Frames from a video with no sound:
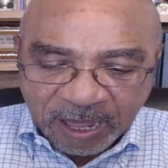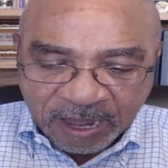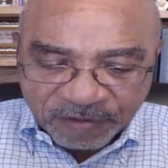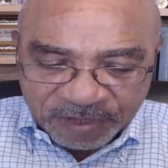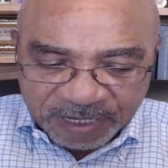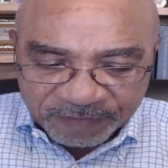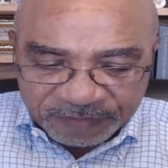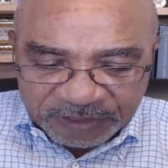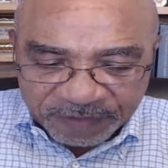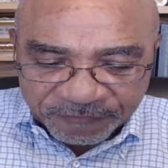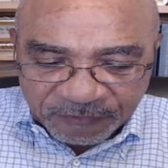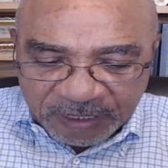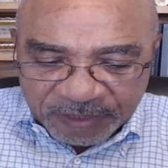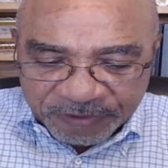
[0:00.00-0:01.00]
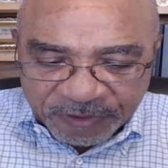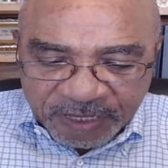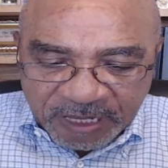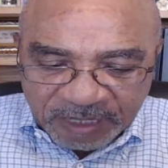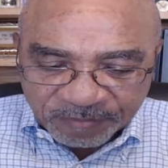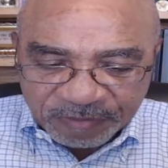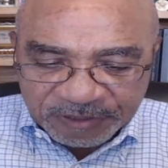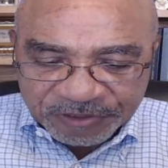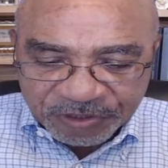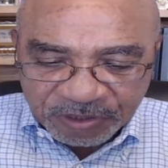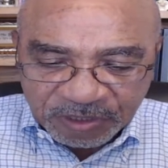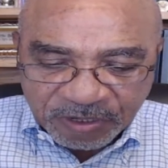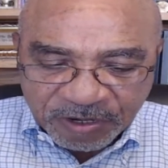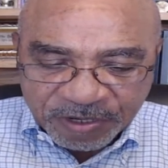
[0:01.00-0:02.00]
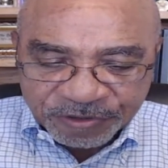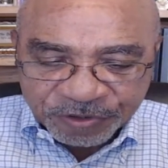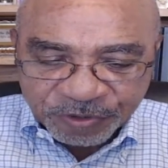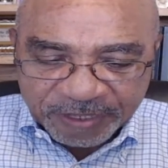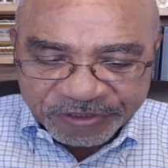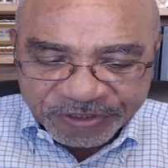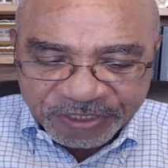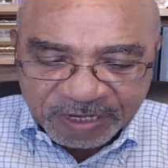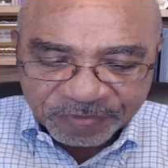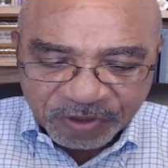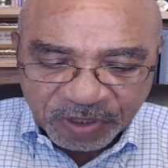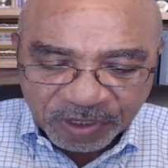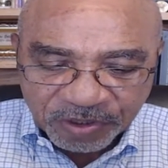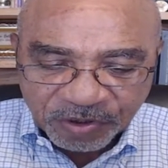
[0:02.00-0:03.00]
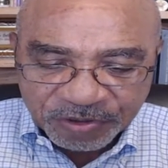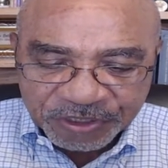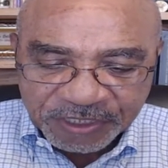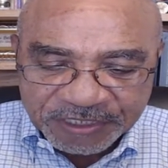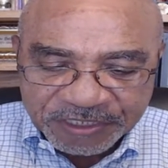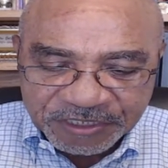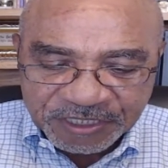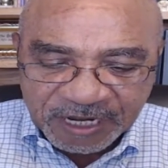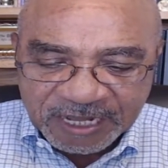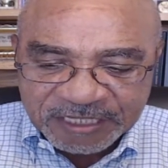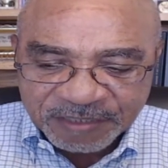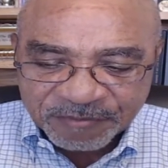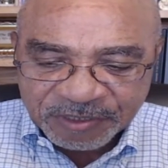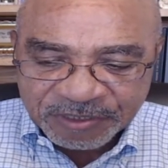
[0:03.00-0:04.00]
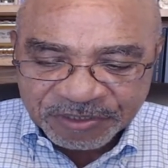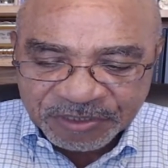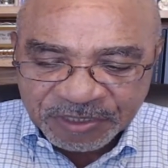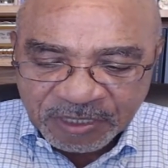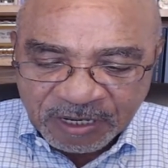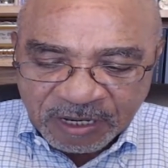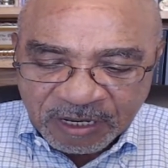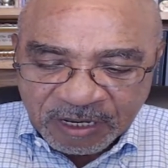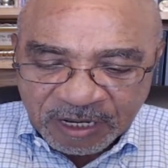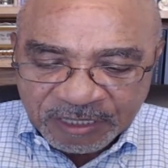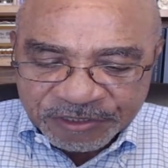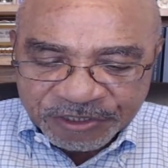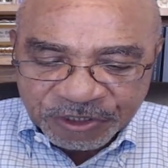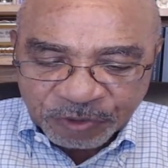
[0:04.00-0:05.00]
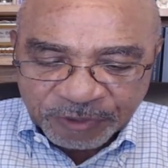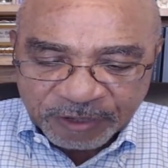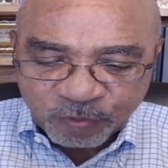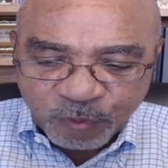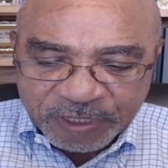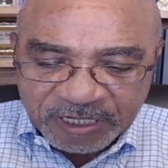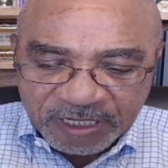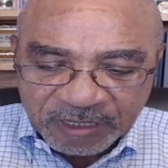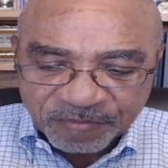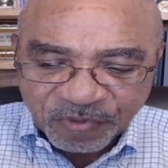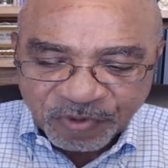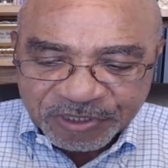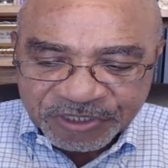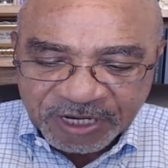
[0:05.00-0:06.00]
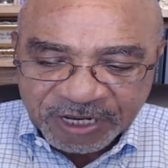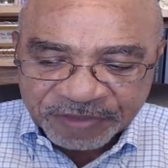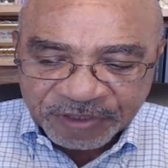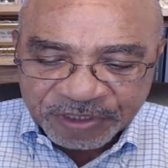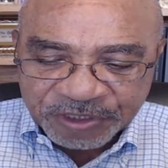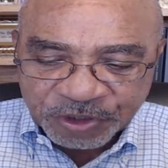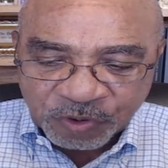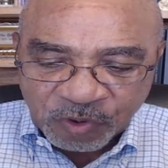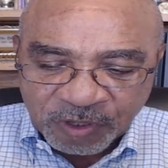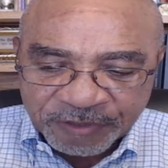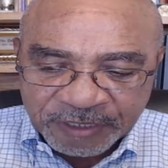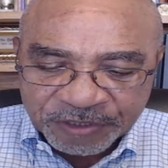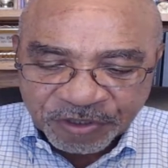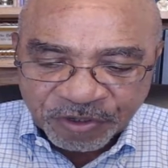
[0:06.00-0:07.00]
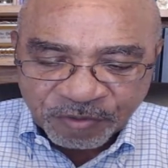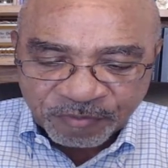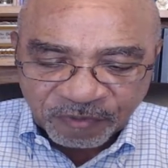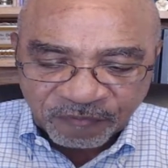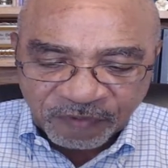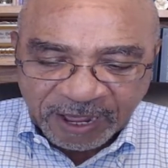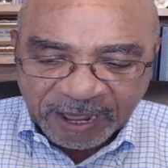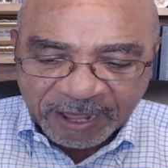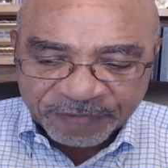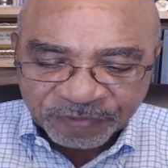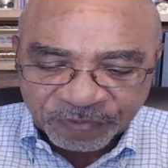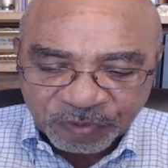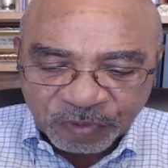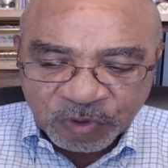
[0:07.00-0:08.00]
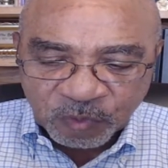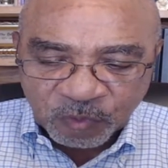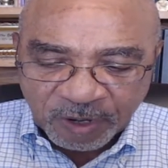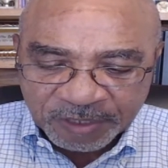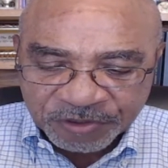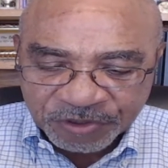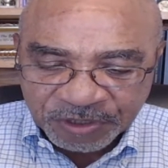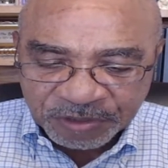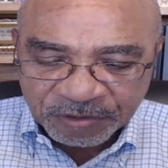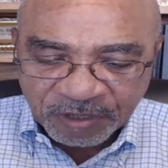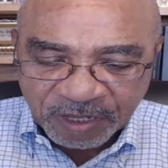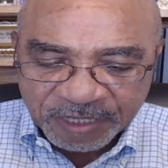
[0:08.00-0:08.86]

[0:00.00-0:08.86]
Our Heavenly Father, help us to learn to accept your chastisements uh, so that we can appreciate the joy that you provide through correction.